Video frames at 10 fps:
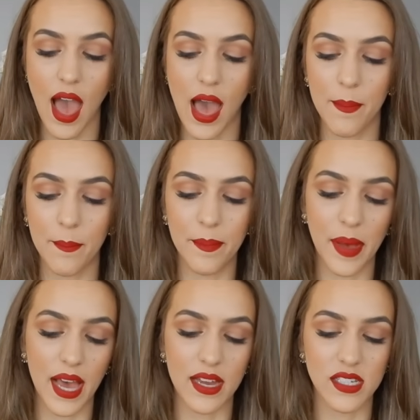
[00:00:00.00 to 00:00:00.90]

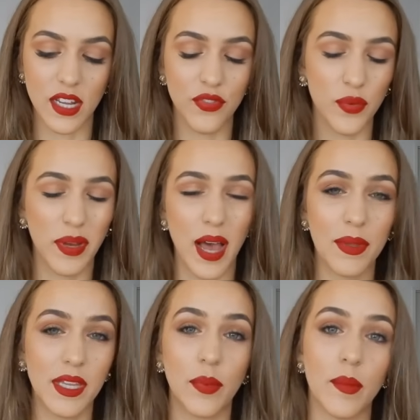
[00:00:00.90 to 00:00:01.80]
But if you
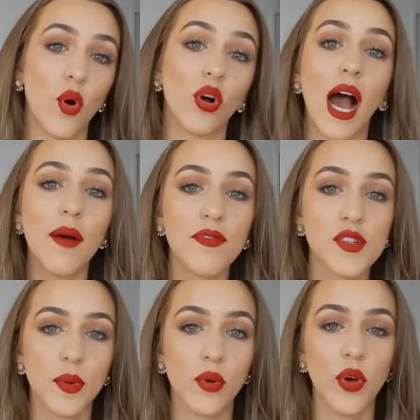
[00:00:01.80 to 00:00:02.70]
become a little bit more
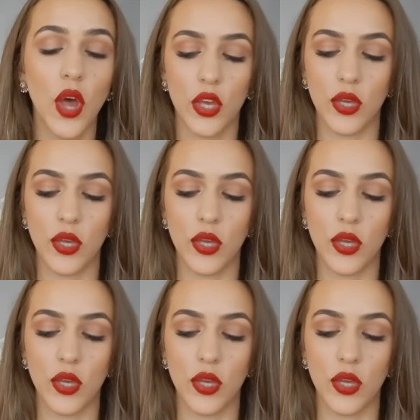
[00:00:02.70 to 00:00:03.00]
comfortable,